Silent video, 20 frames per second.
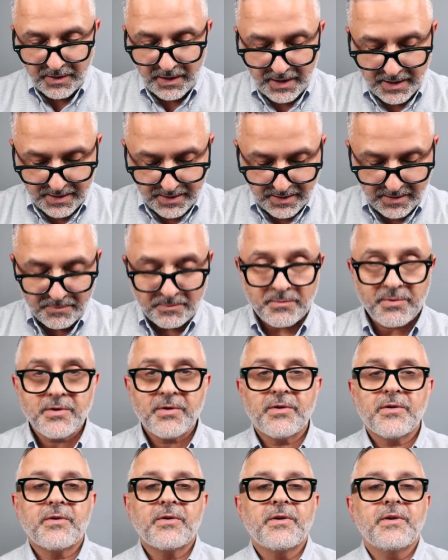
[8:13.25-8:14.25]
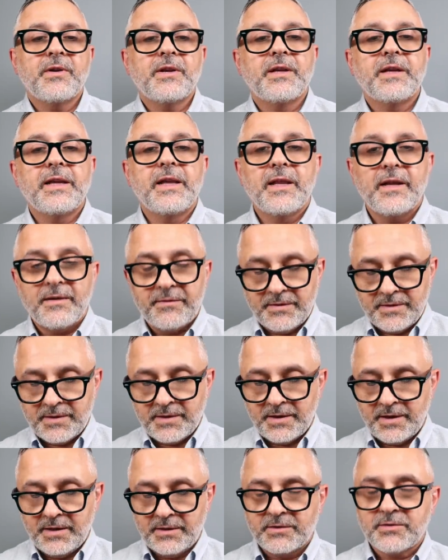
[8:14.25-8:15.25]
At number
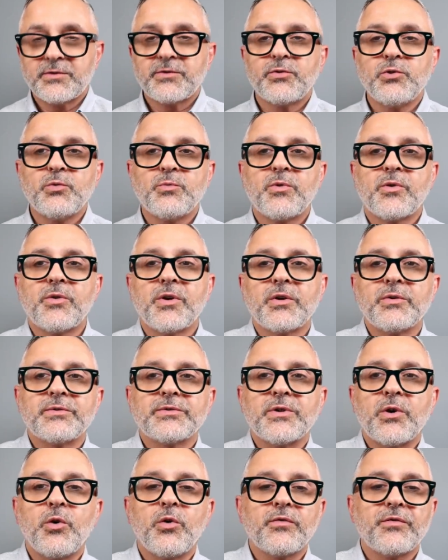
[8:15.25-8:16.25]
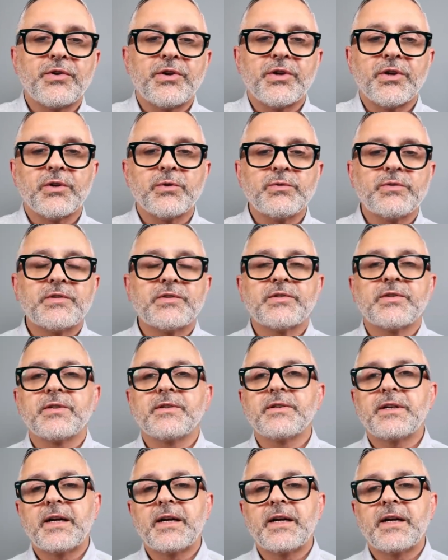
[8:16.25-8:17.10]
11, it's Tuberose Overdose.